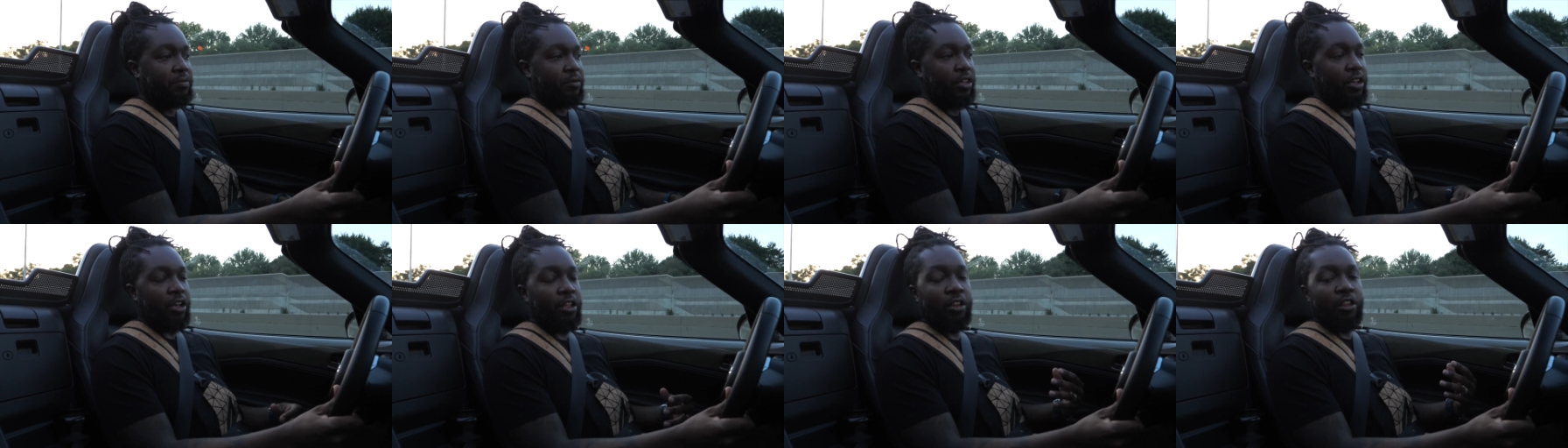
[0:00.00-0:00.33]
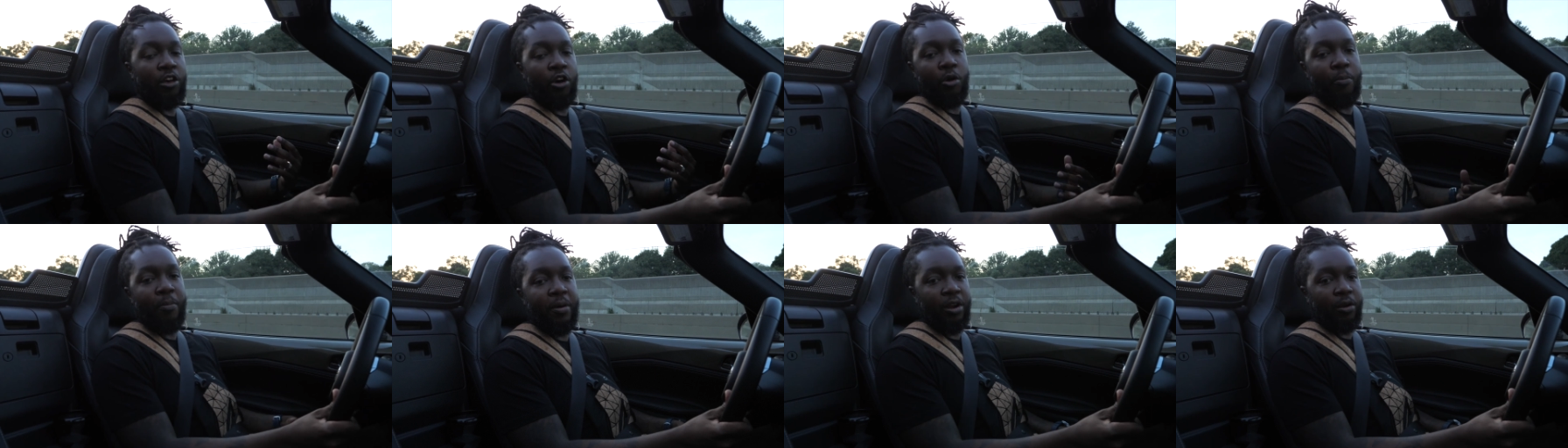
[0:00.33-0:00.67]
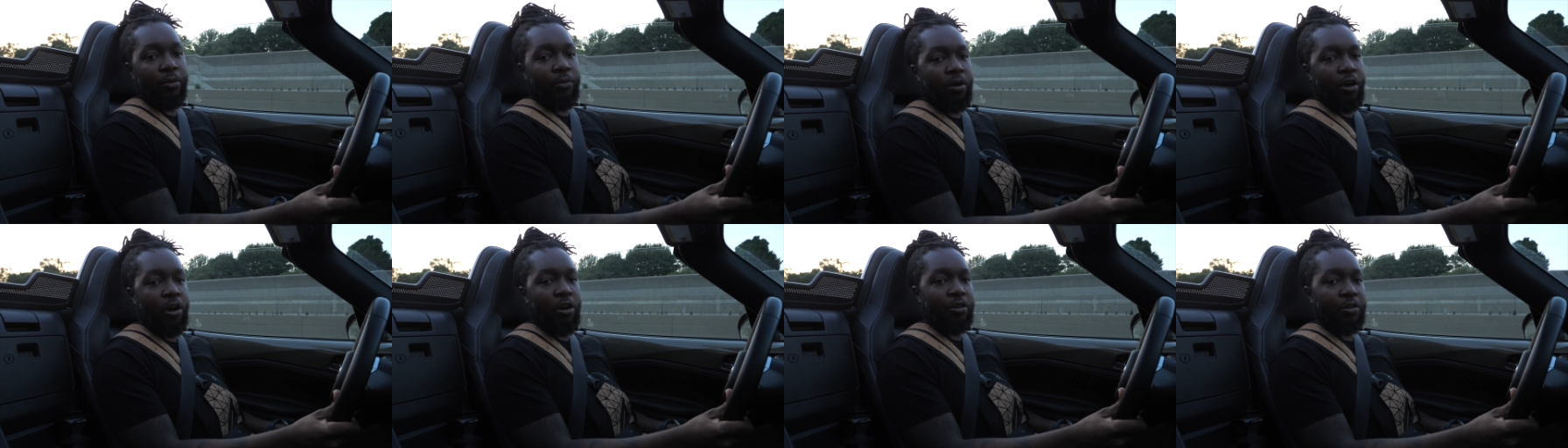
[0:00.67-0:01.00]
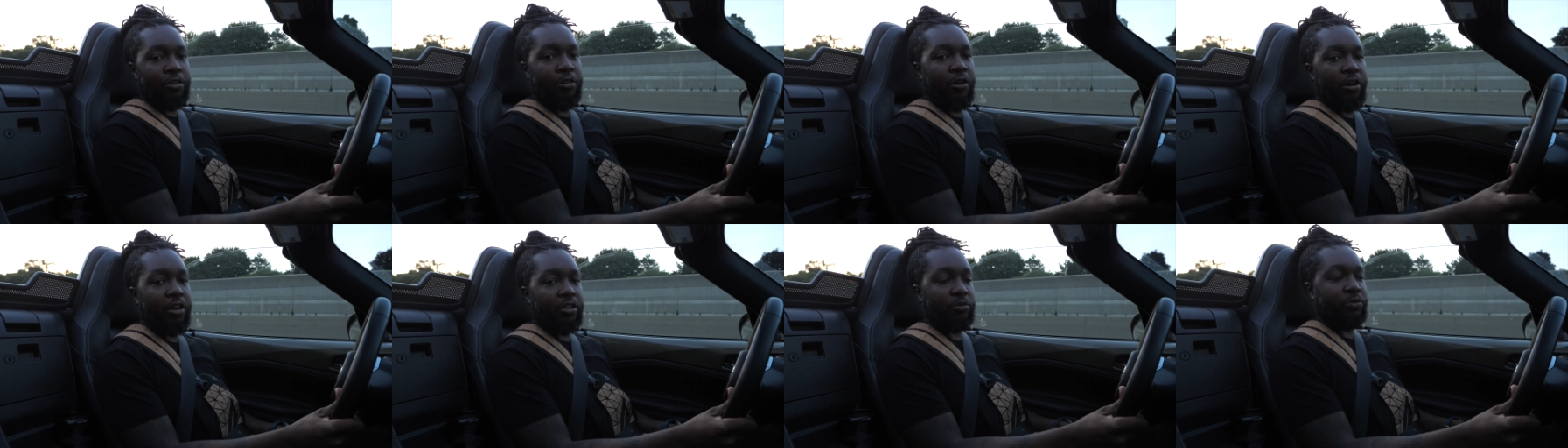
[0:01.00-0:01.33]
a little bit of road
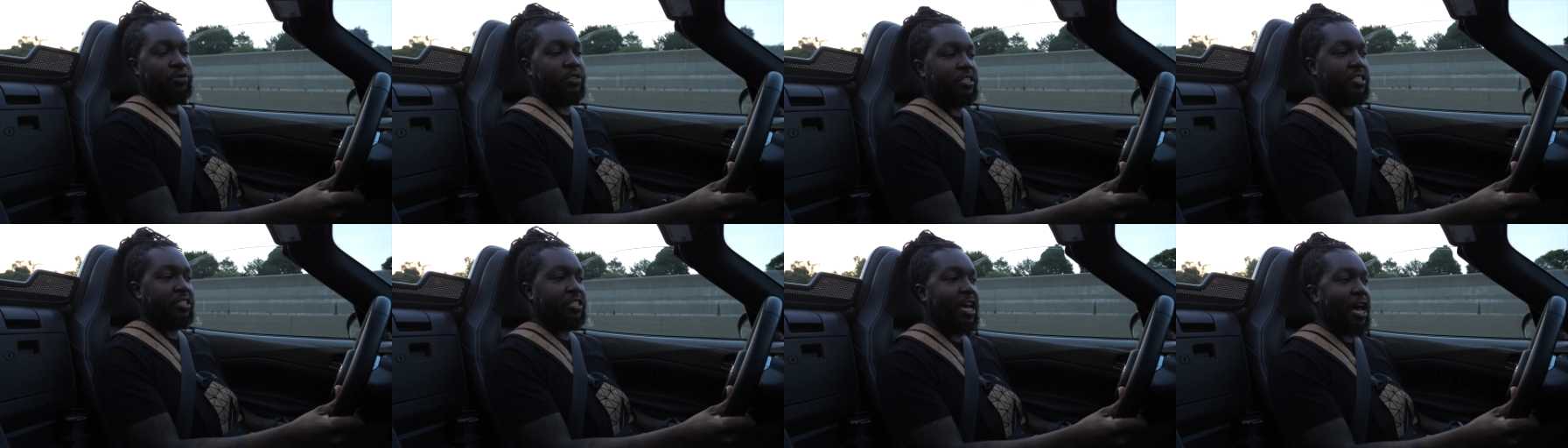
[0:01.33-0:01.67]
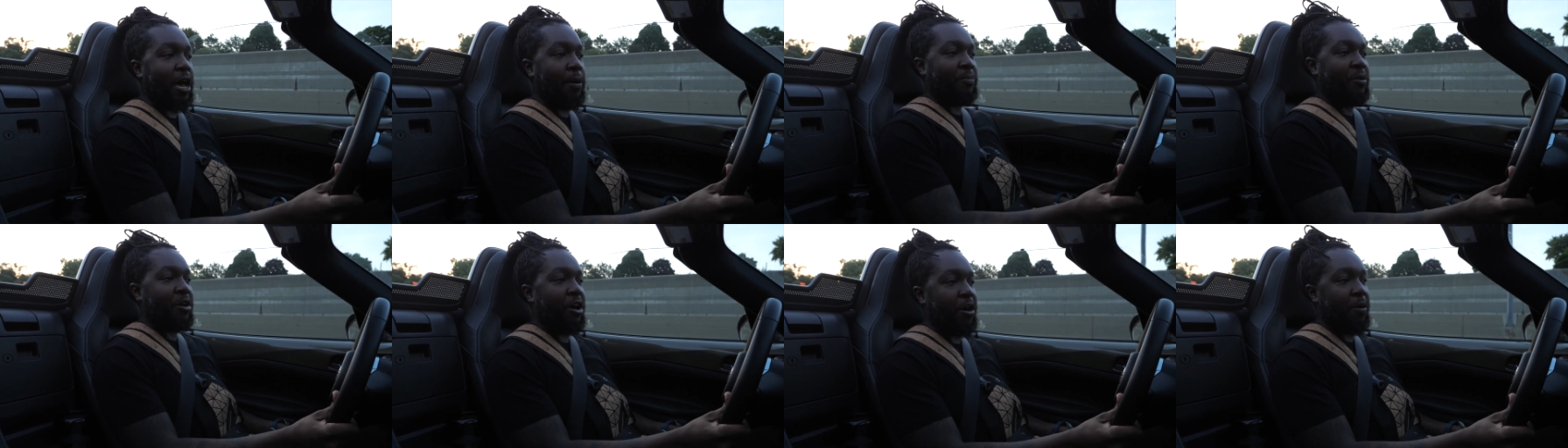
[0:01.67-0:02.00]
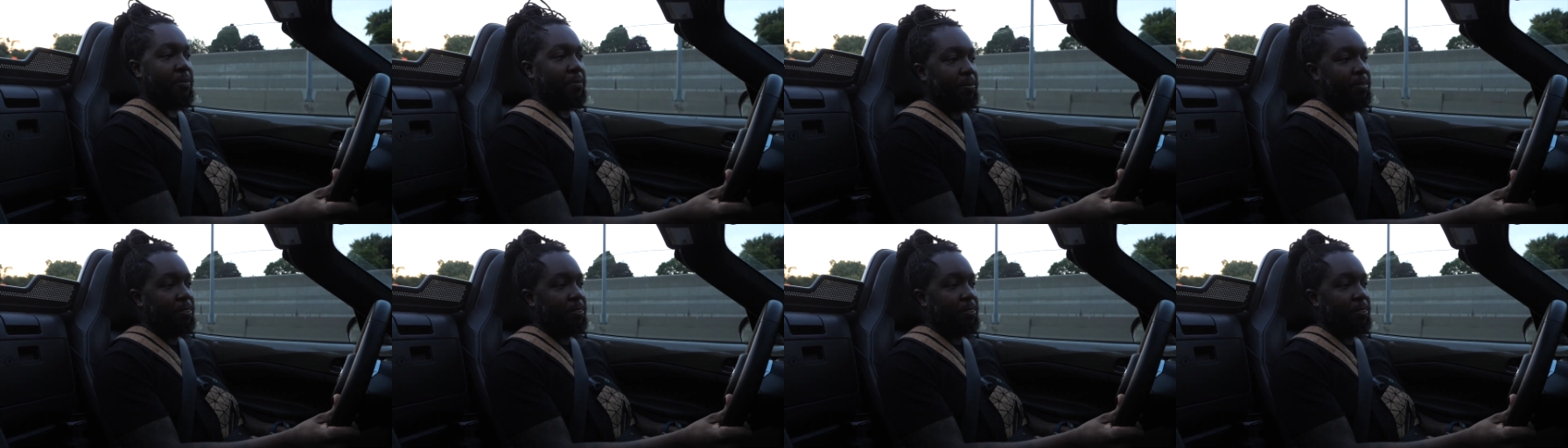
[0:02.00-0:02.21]
noise with the top up.